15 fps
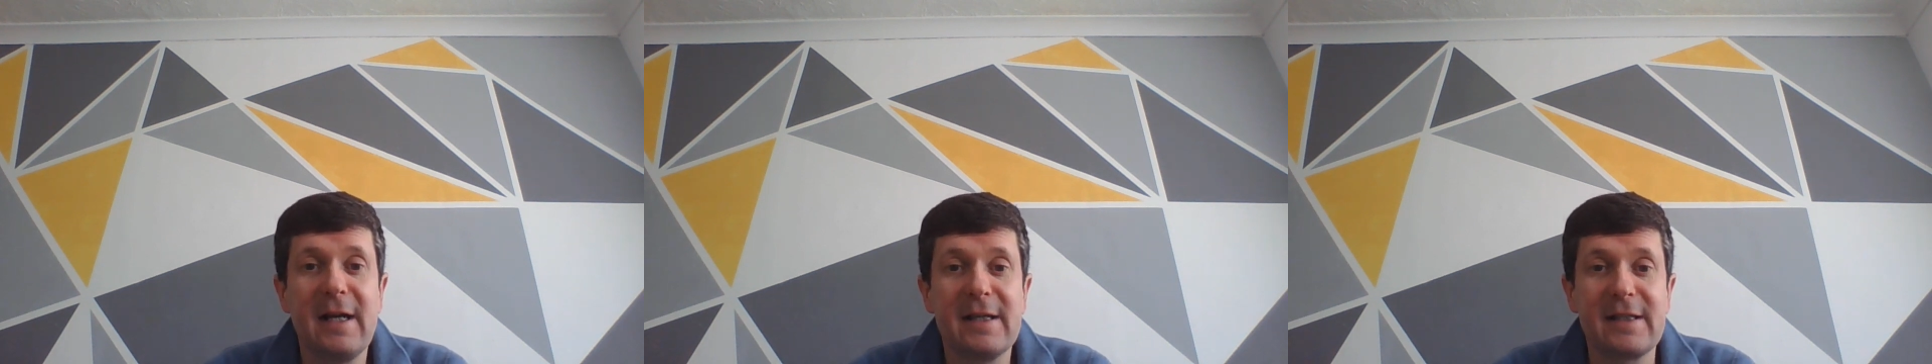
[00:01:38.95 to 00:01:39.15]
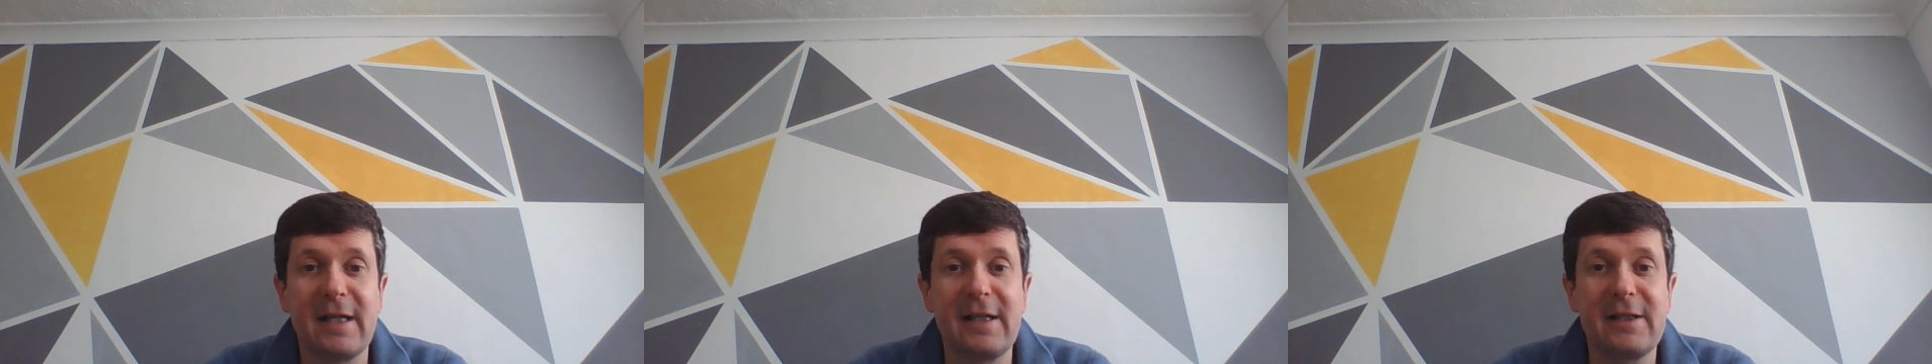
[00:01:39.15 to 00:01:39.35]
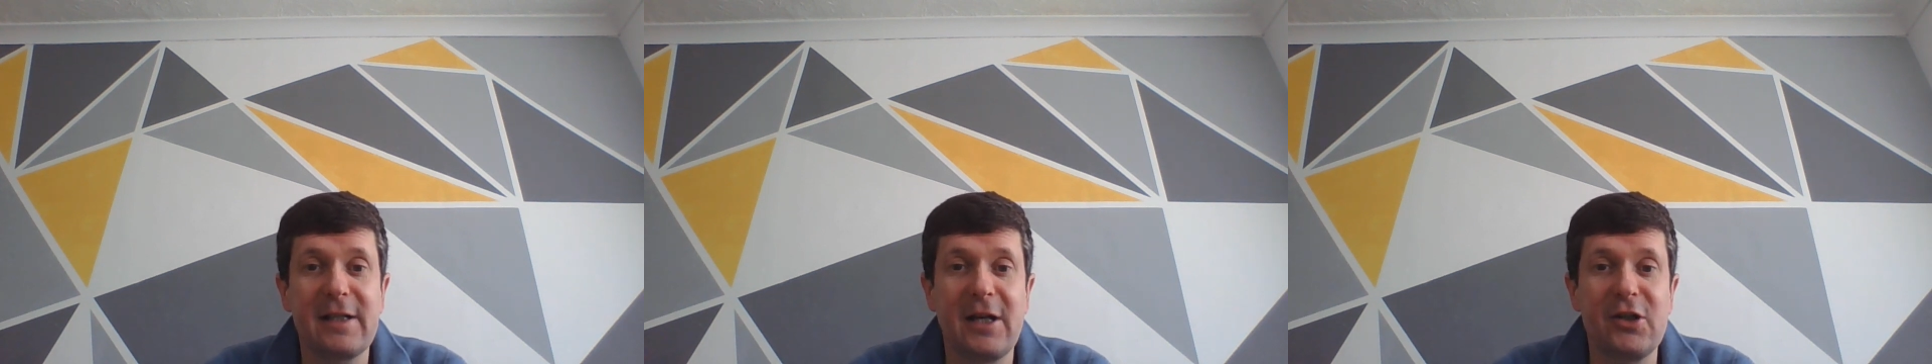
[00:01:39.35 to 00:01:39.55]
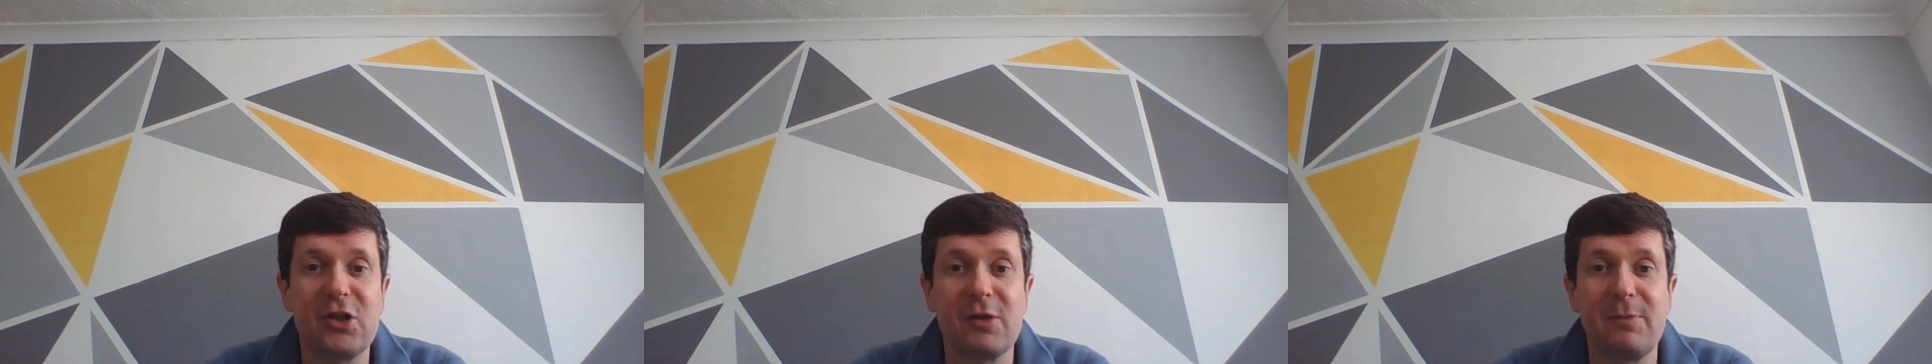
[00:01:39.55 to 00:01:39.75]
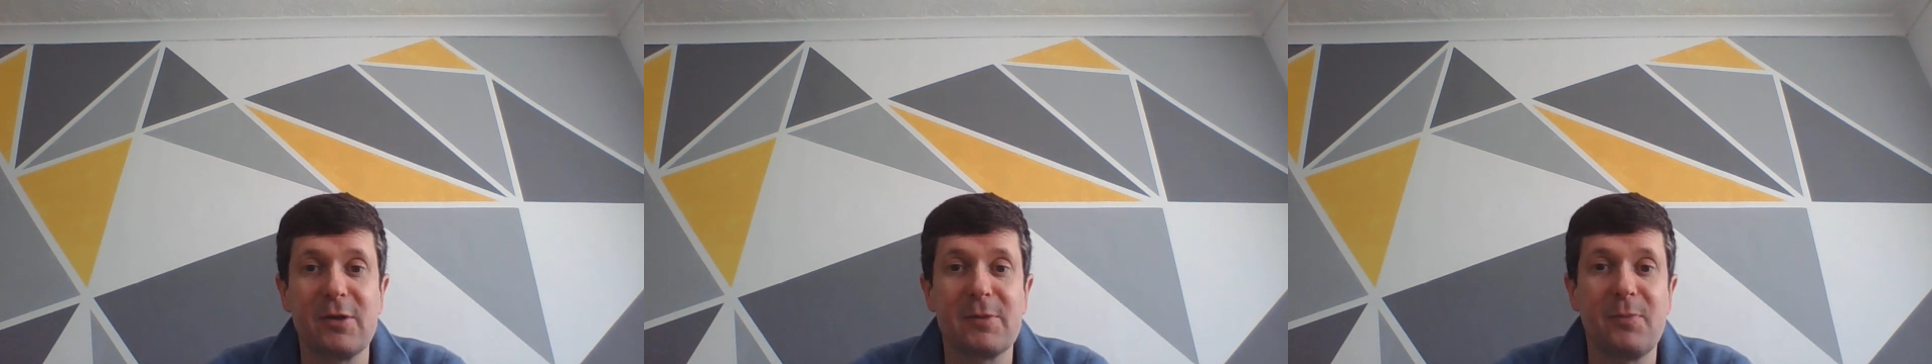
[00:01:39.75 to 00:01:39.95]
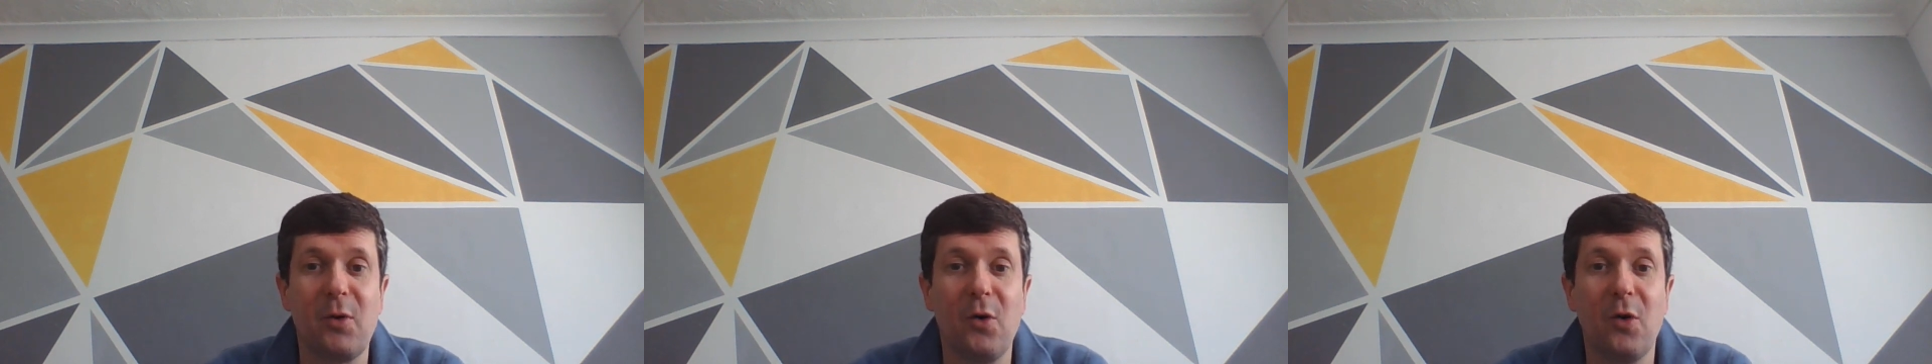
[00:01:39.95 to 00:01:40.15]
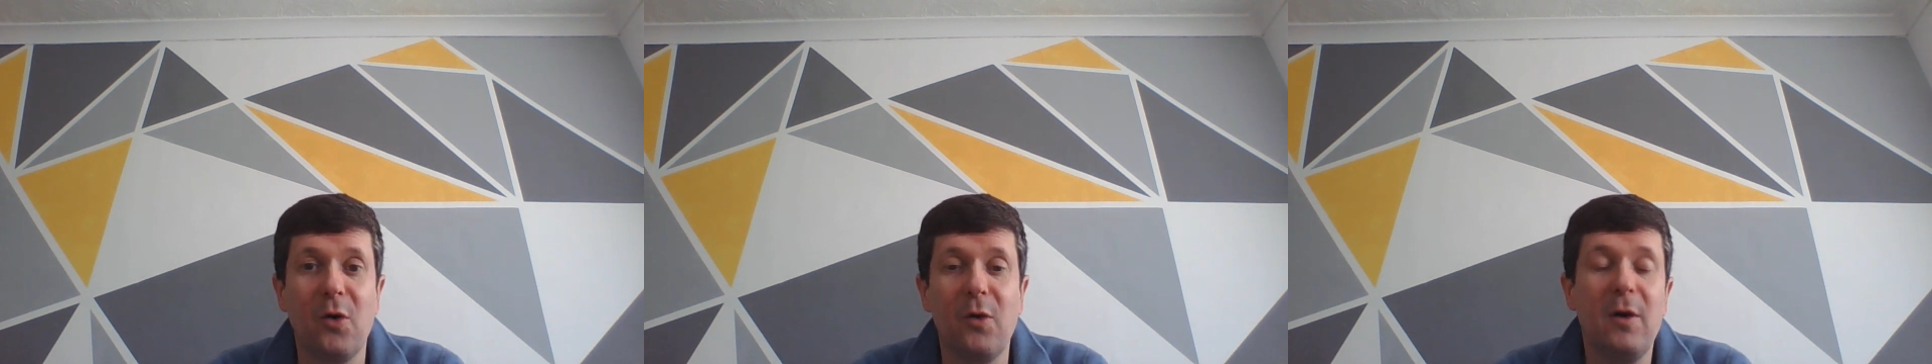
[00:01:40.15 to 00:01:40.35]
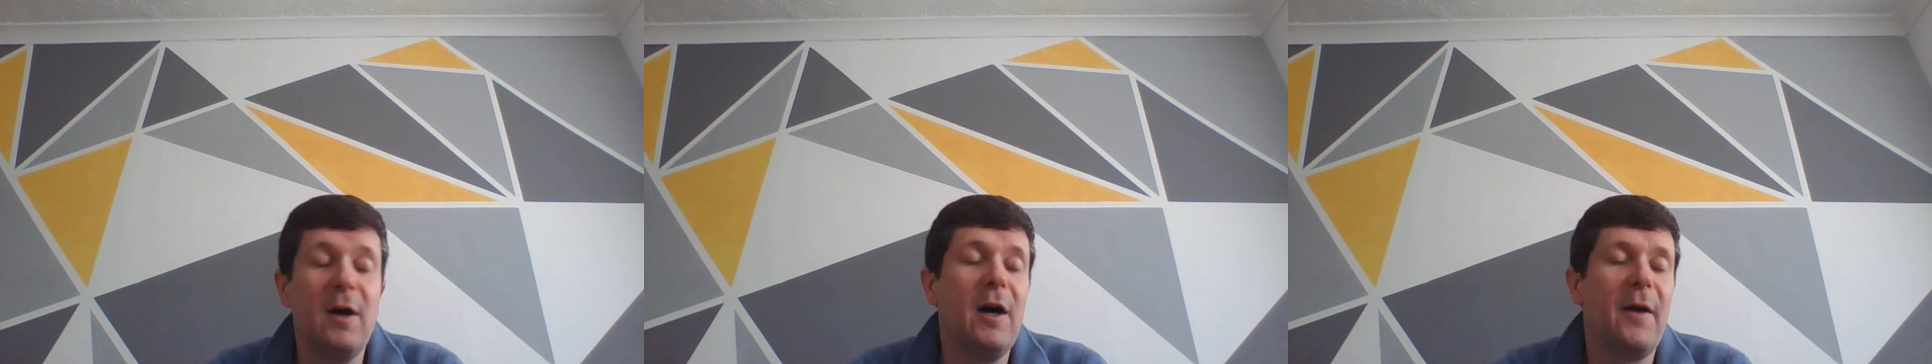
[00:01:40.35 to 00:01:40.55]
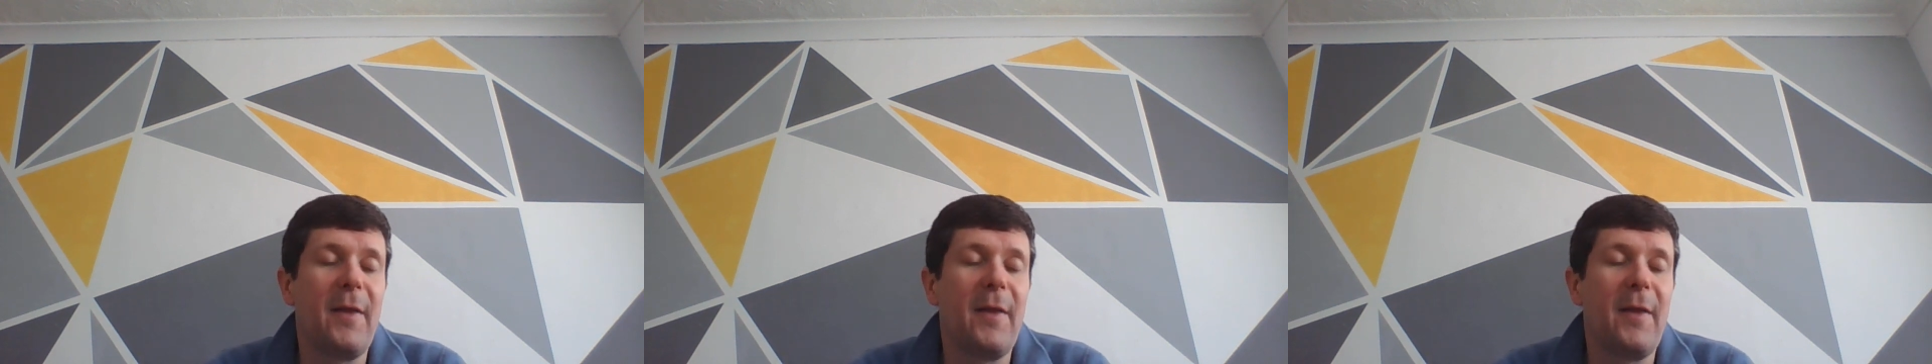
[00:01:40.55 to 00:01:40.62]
Sanitation was poor,